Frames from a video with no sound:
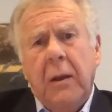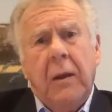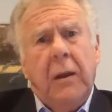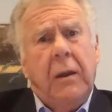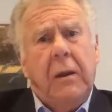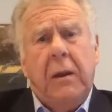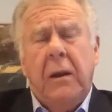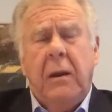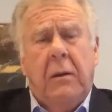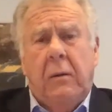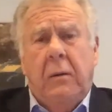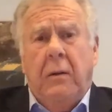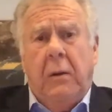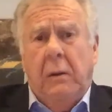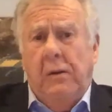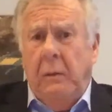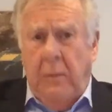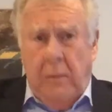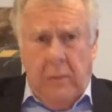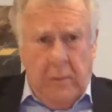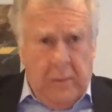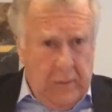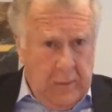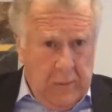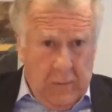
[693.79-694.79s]
You know,
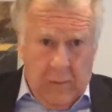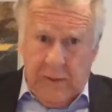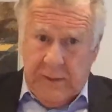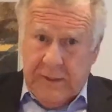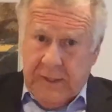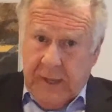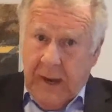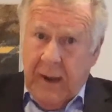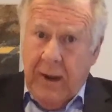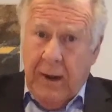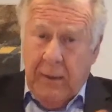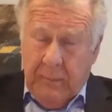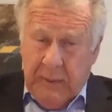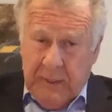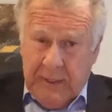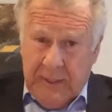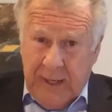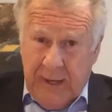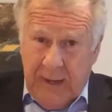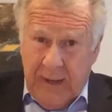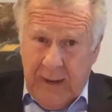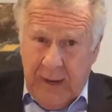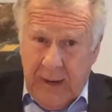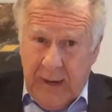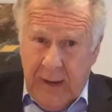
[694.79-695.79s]
once again, I'm going to
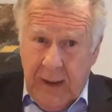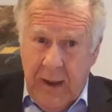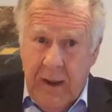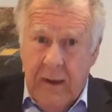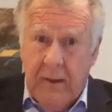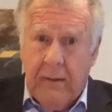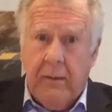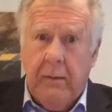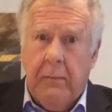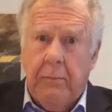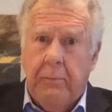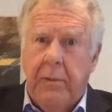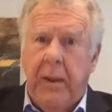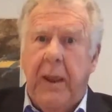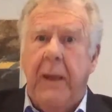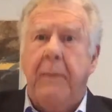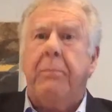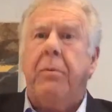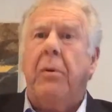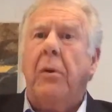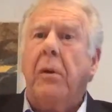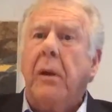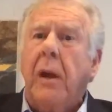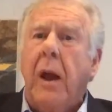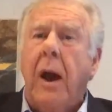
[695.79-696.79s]
say that again.
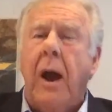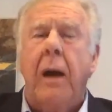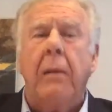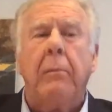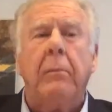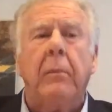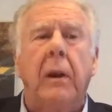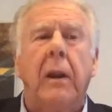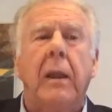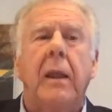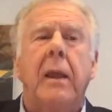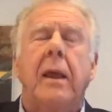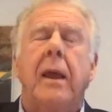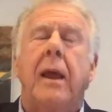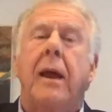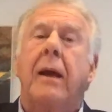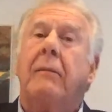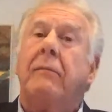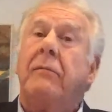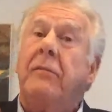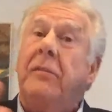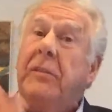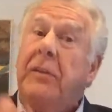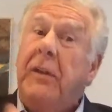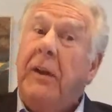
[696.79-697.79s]
People commonly
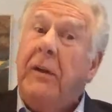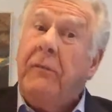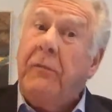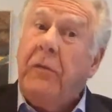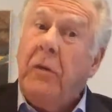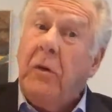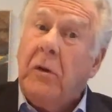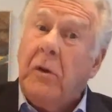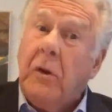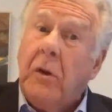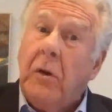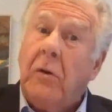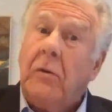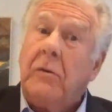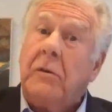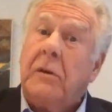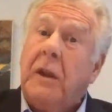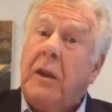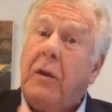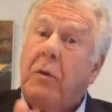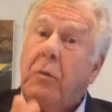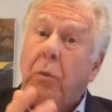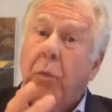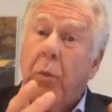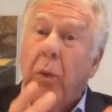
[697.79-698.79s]
have
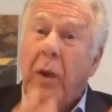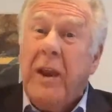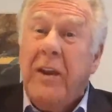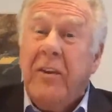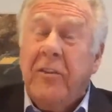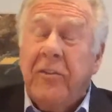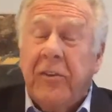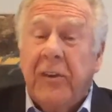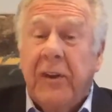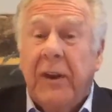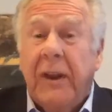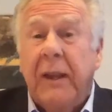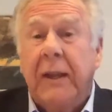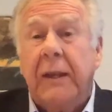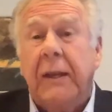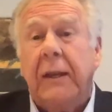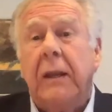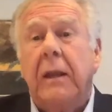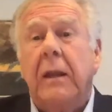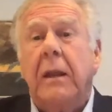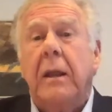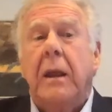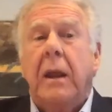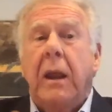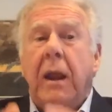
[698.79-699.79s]
difficulty reasoning
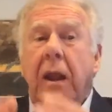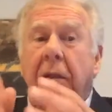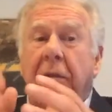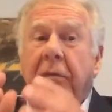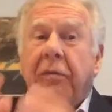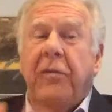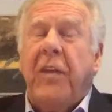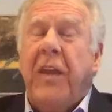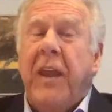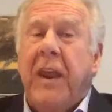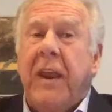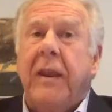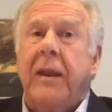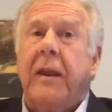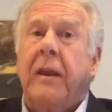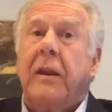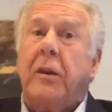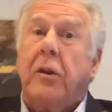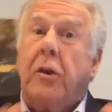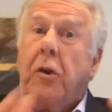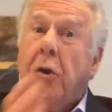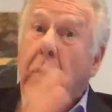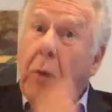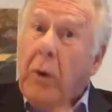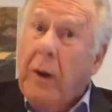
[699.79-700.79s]
and
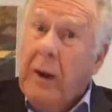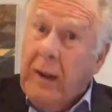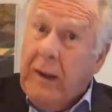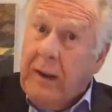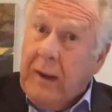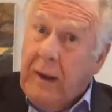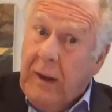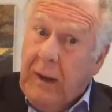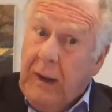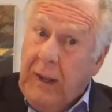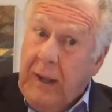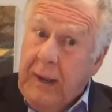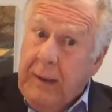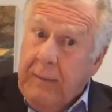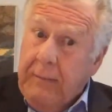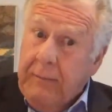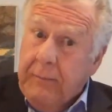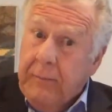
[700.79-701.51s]
thinking critically